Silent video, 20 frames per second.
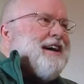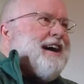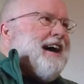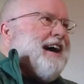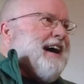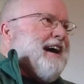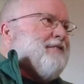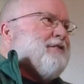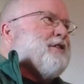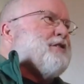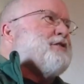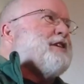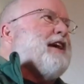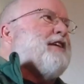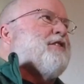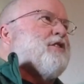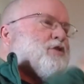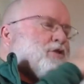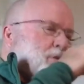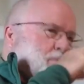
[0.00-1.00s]
I have to say
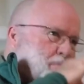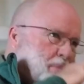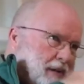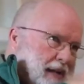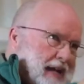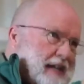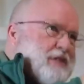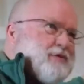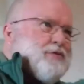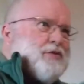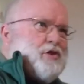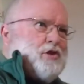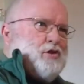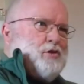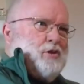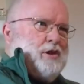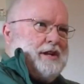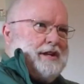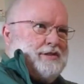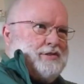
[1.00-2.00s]
there's a place for
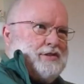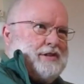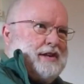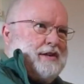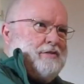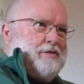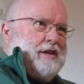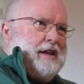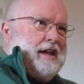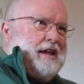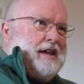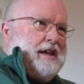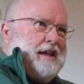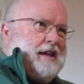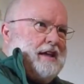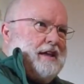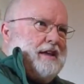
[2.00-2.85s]
dualistic thinking